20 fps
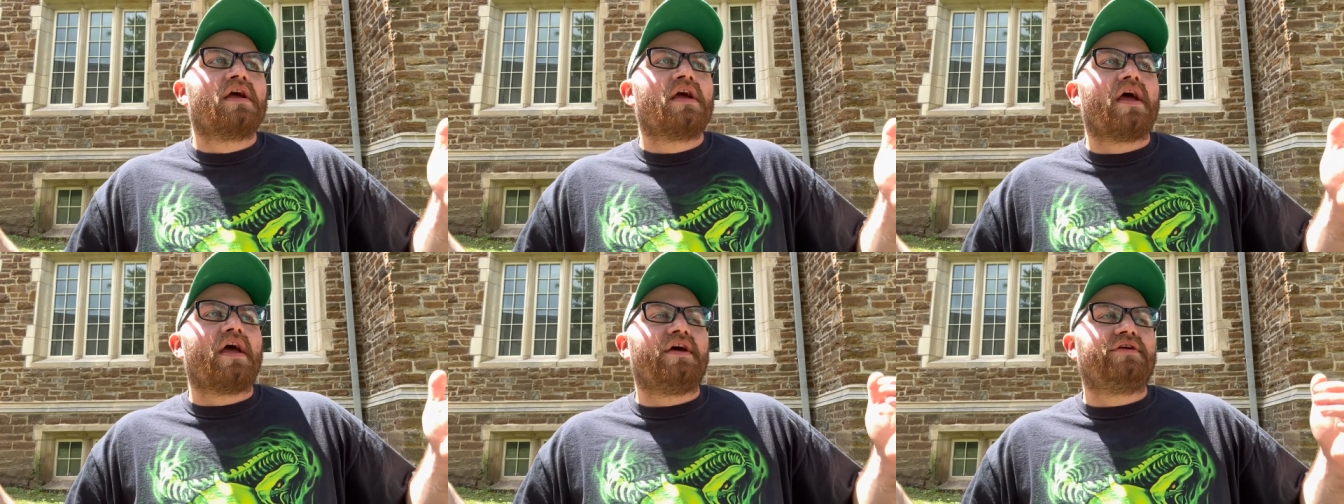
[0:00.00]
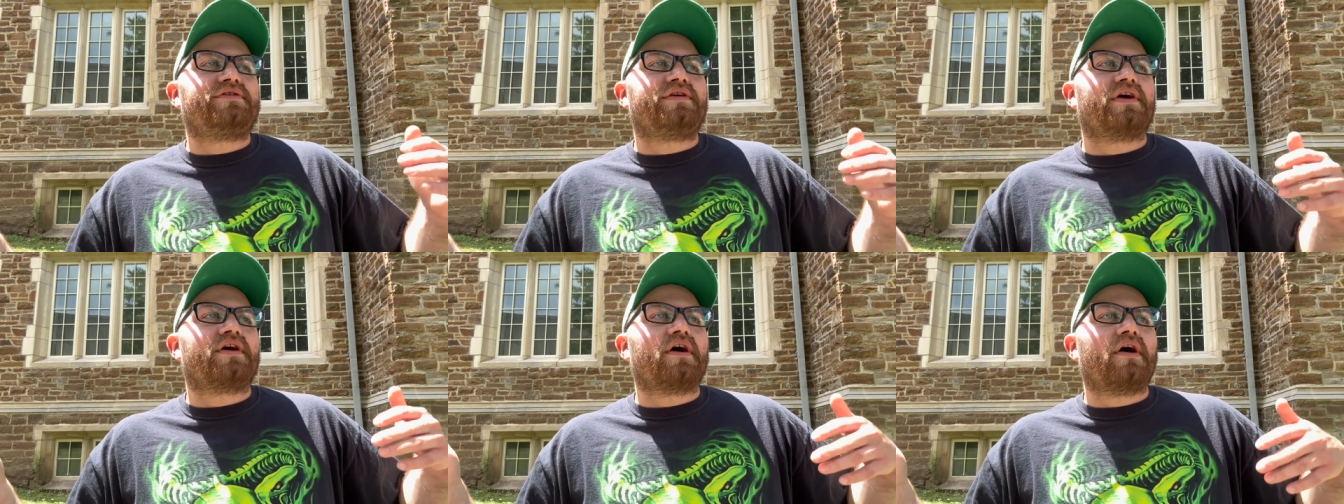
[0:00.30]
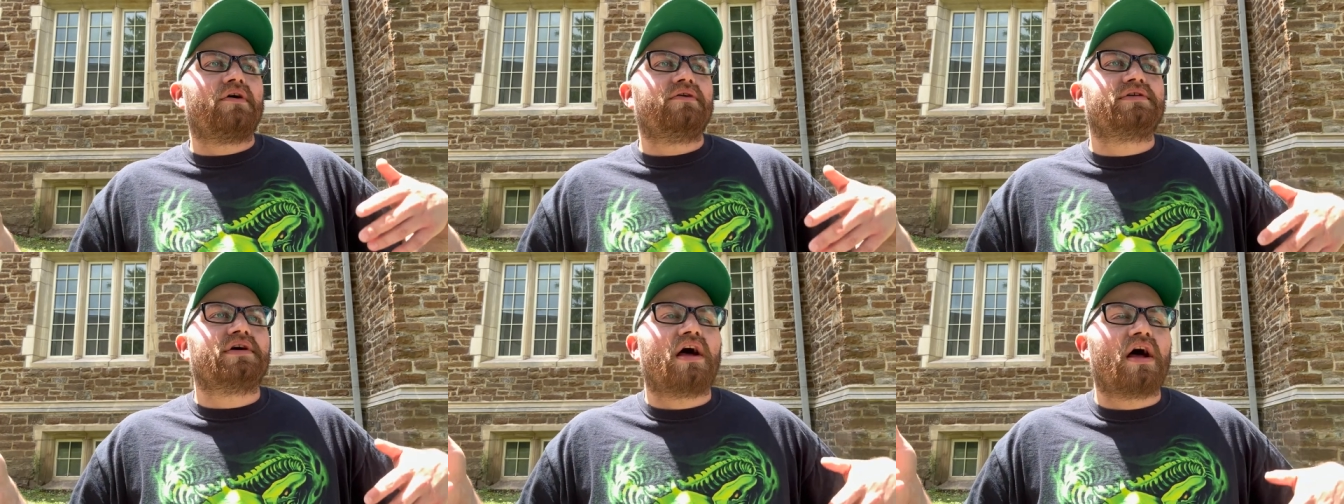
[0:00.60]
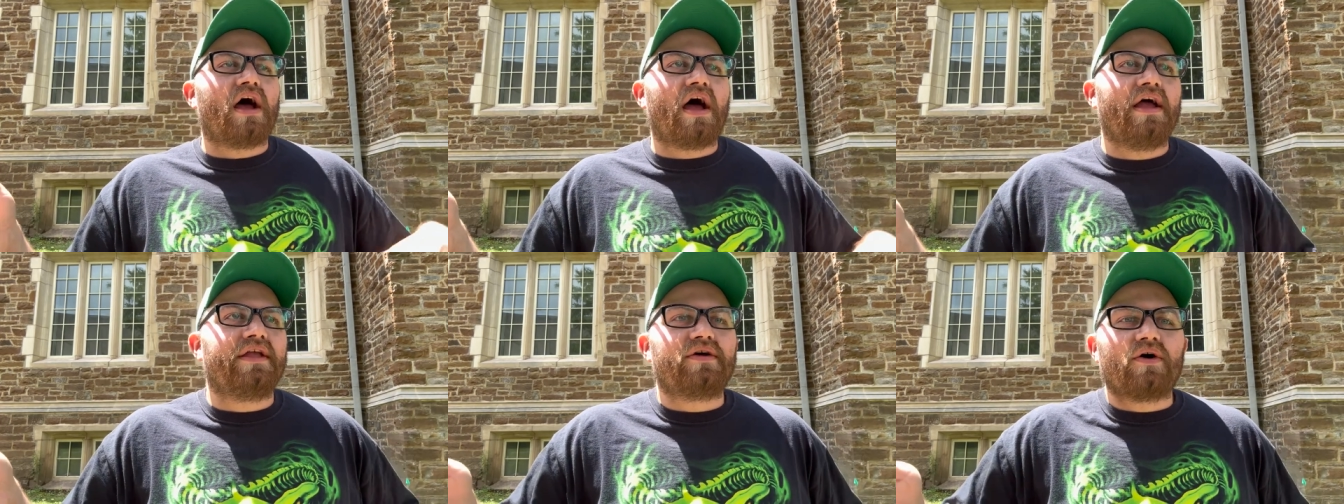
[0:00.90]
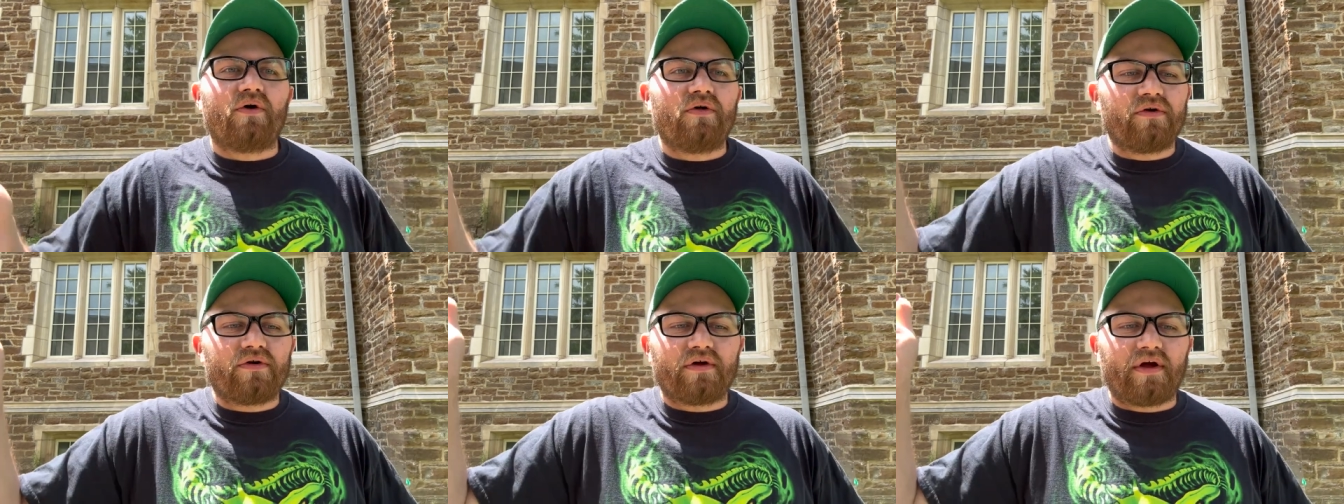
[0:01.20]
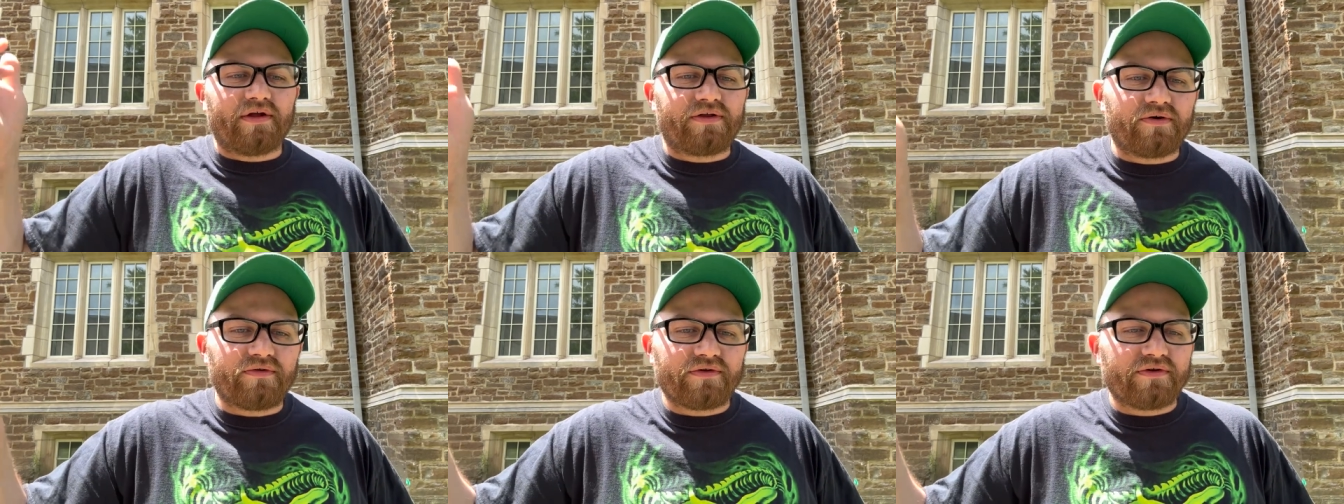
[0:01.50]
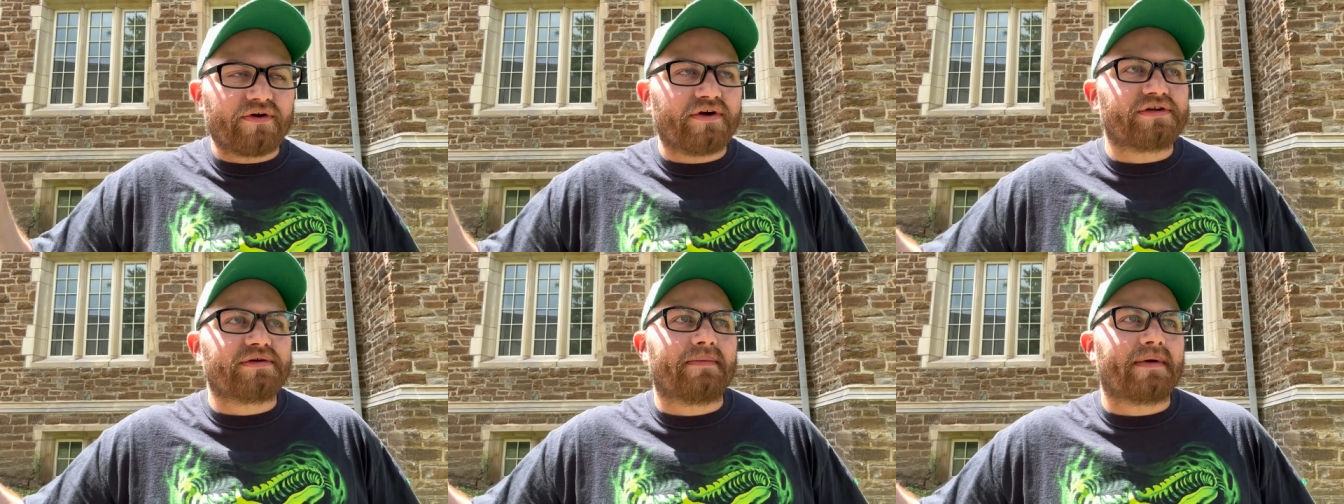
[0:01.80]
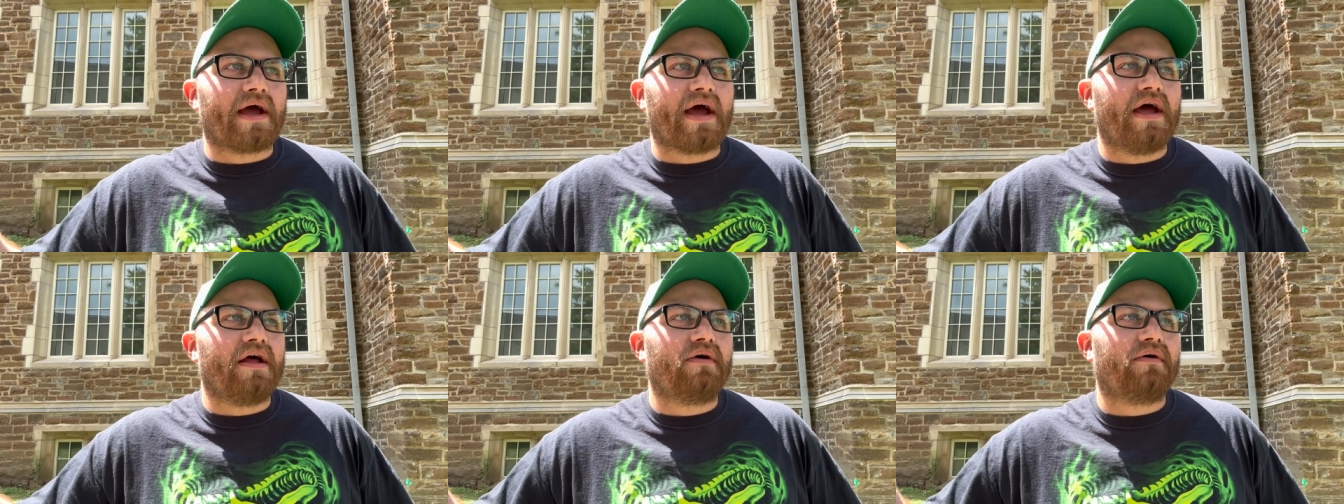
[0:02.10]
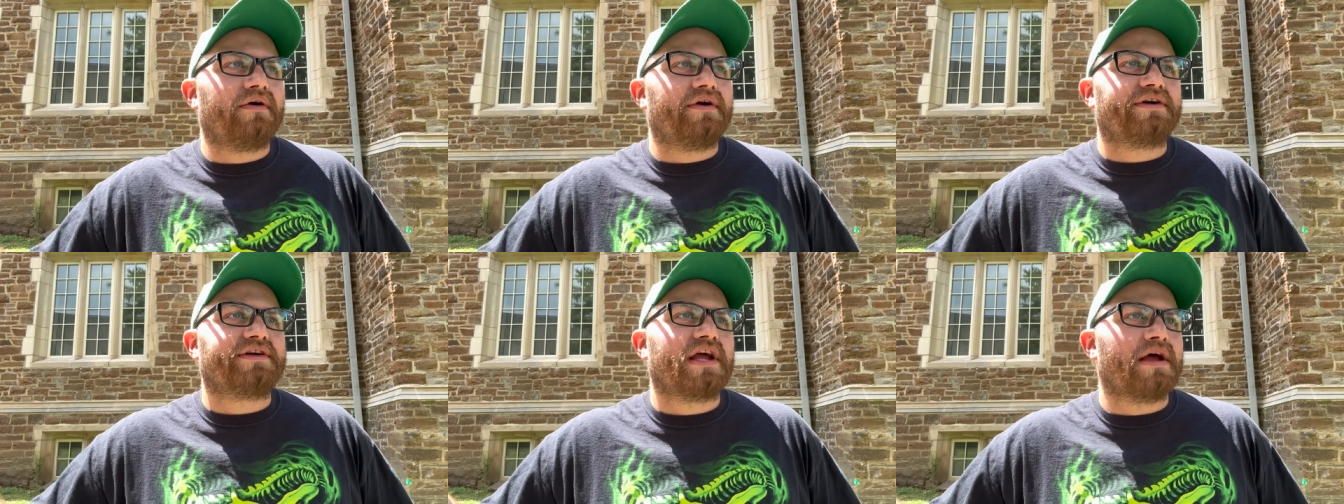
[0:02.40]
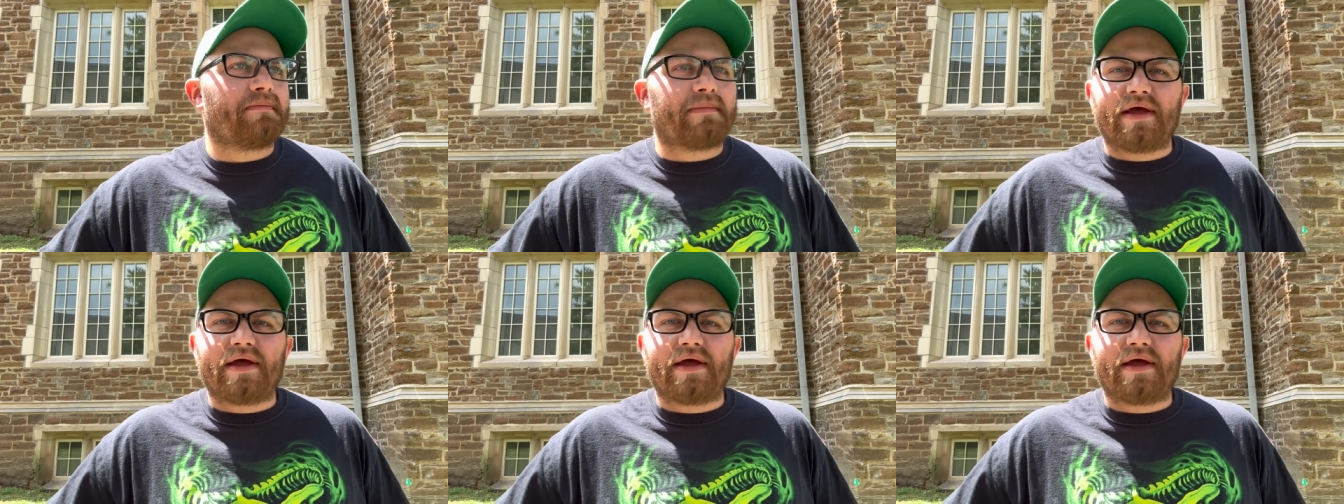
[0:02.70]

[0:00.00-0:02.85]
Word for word: And she goes, I told her, I told the nurse, I'm like, I don't understand.